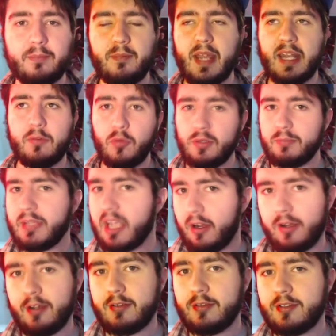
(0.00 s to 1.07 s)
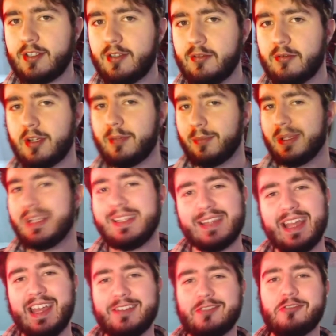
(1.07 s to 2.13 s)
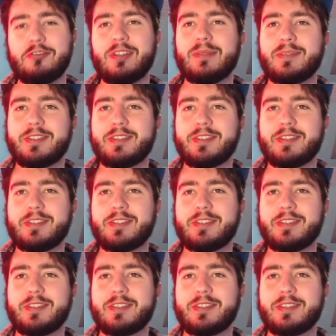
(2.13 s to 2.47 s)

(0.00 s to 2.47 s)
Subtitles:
And it wouldn't be hard to complete that dream.